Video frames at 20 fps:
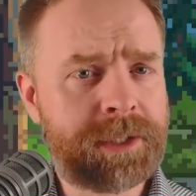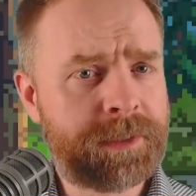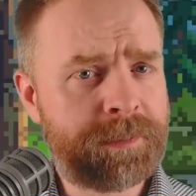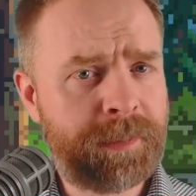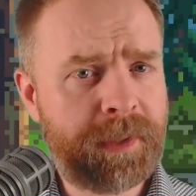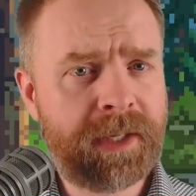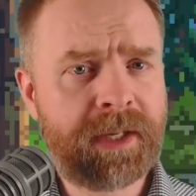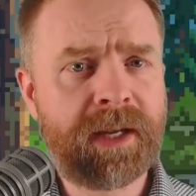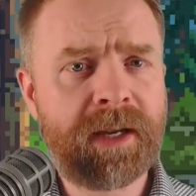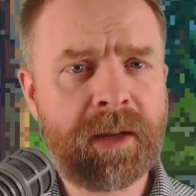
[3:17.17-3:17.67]

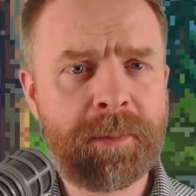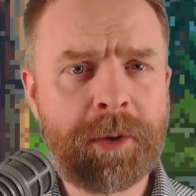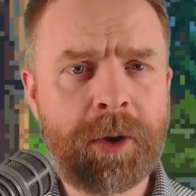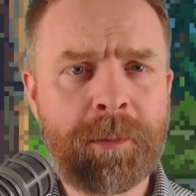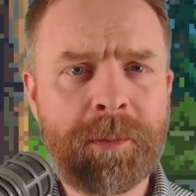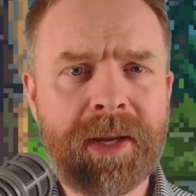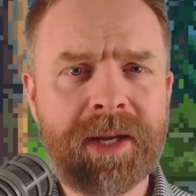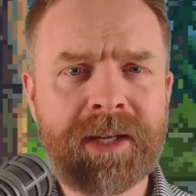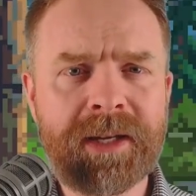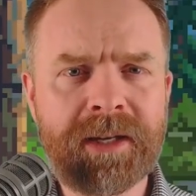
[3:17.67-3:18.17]
speaking about
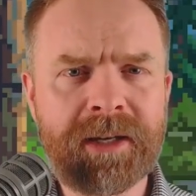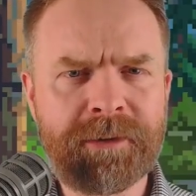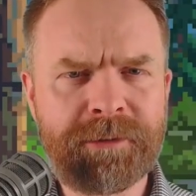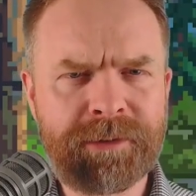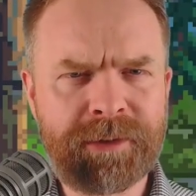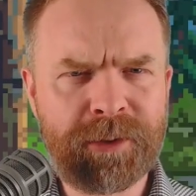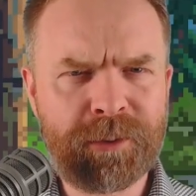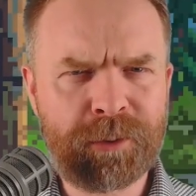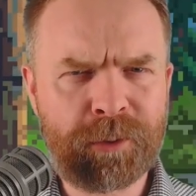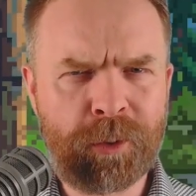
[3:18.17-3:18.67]
making a
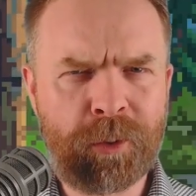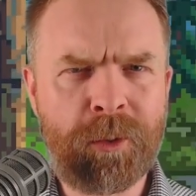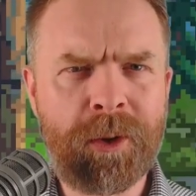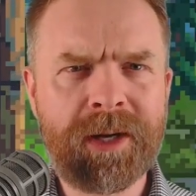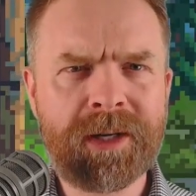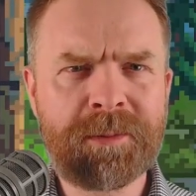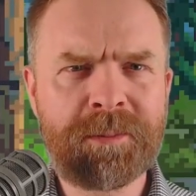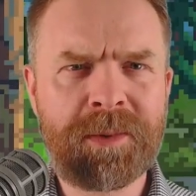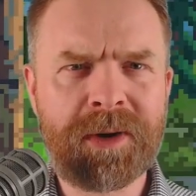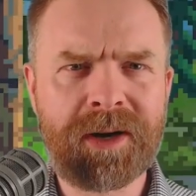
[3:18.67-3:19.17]
few
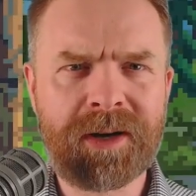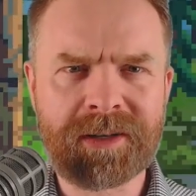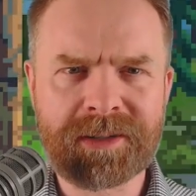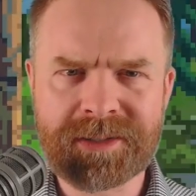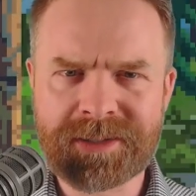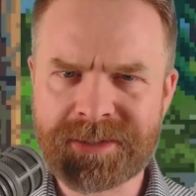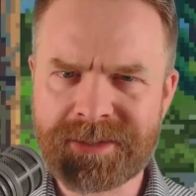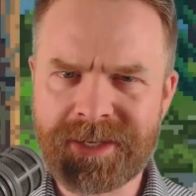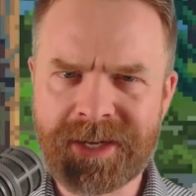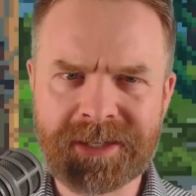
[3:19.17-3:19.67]
quick
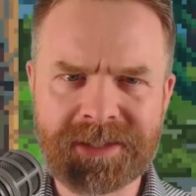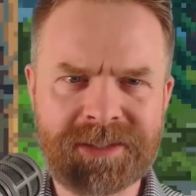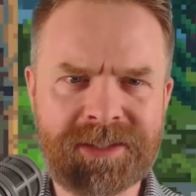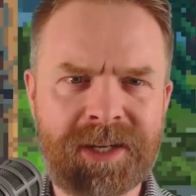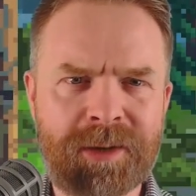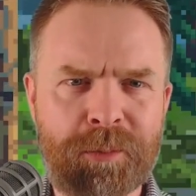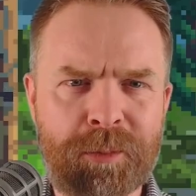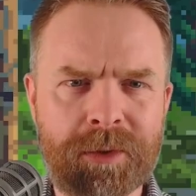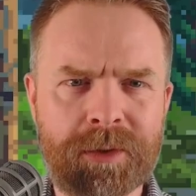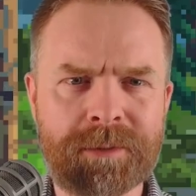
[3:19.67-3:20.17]
bucks, next
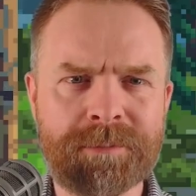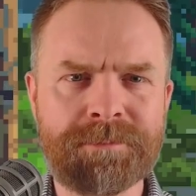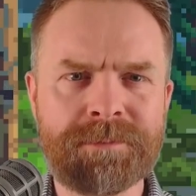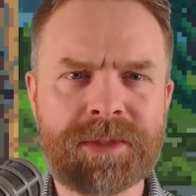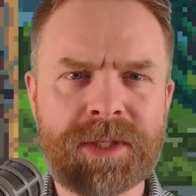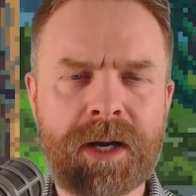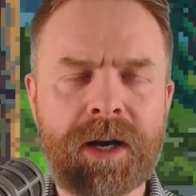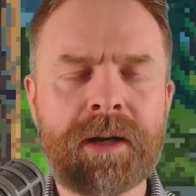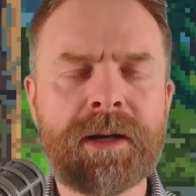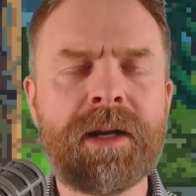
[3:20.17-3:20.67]
up we're
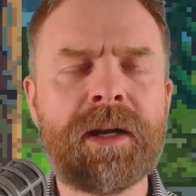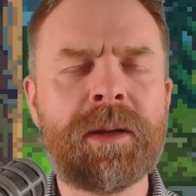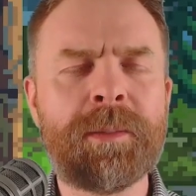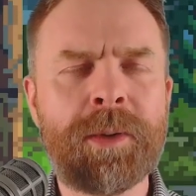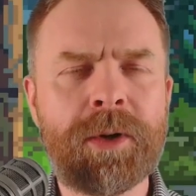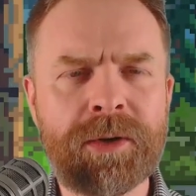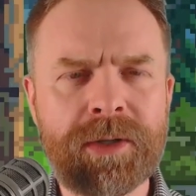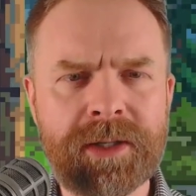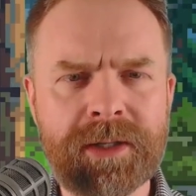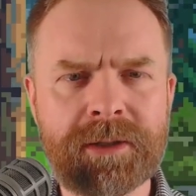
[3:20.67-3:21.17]
talking
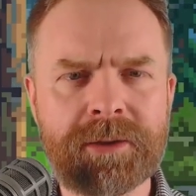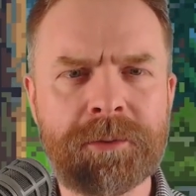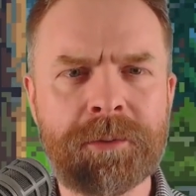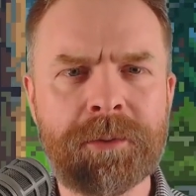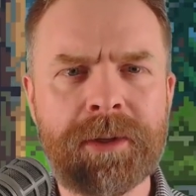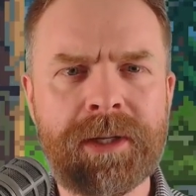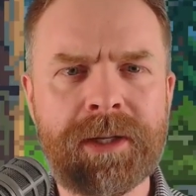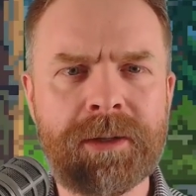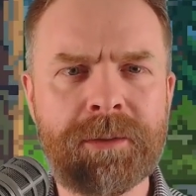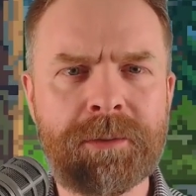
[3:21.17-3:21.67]
about E
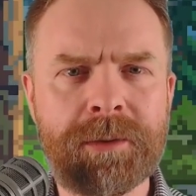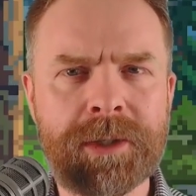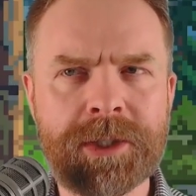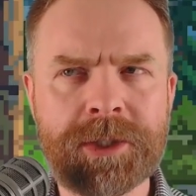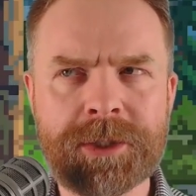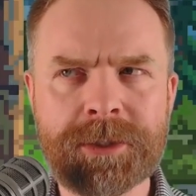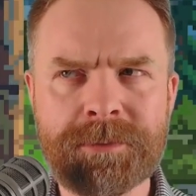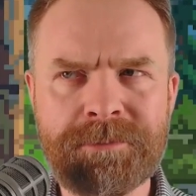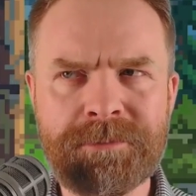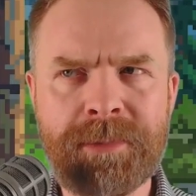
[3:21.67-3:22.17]
three,
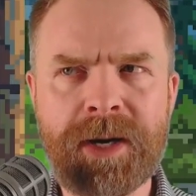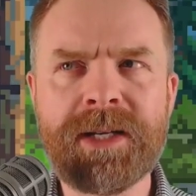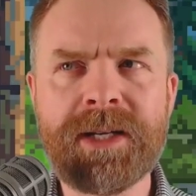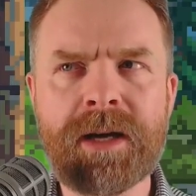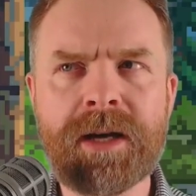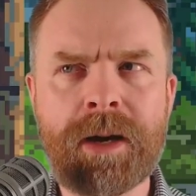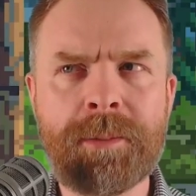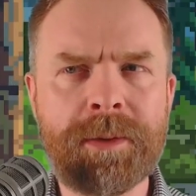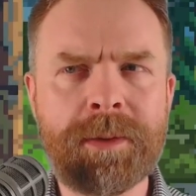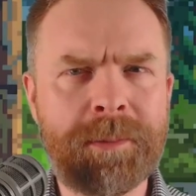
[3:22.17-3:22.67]
which might
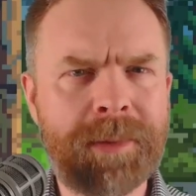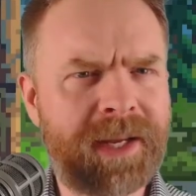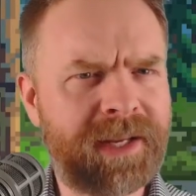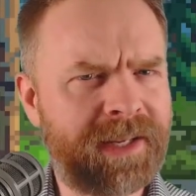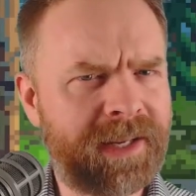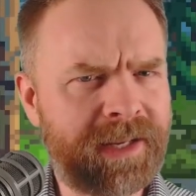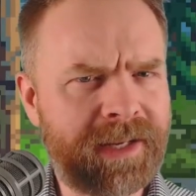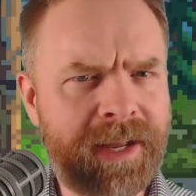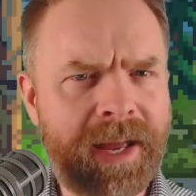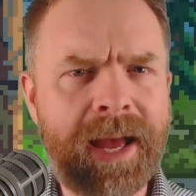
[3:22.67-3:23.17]
not be
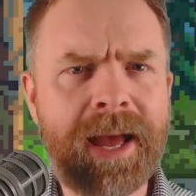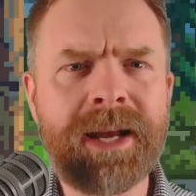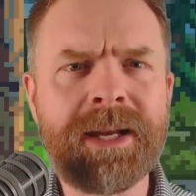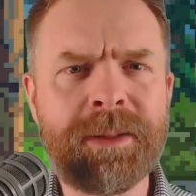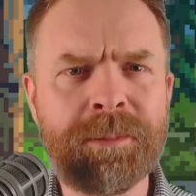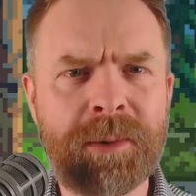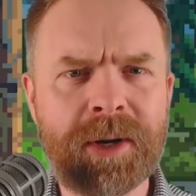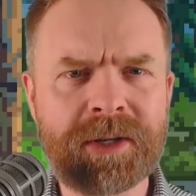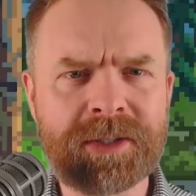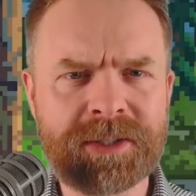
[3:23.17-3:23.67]
making any
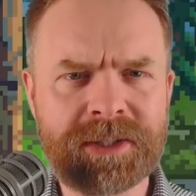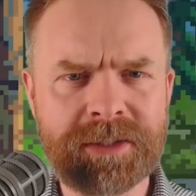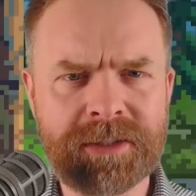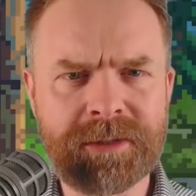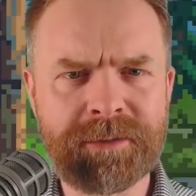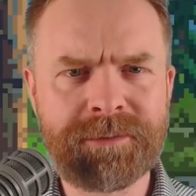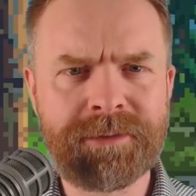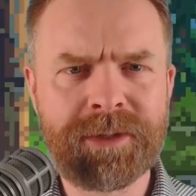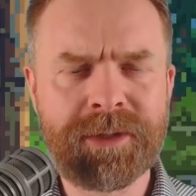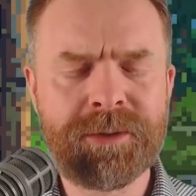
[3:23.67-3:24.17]
bucks in
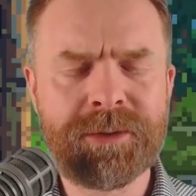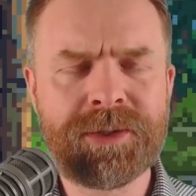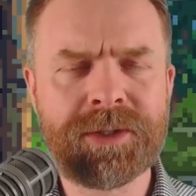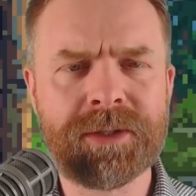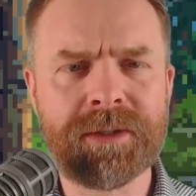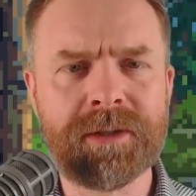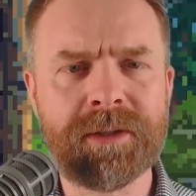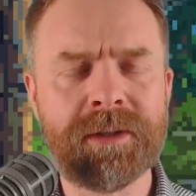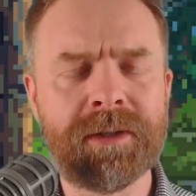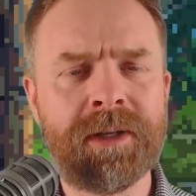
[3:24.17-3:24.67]
the
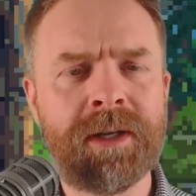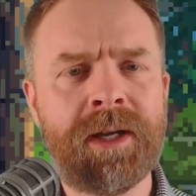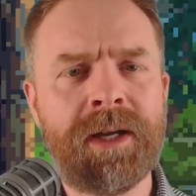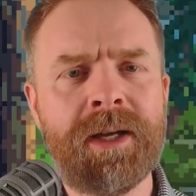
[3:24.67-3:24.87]
future.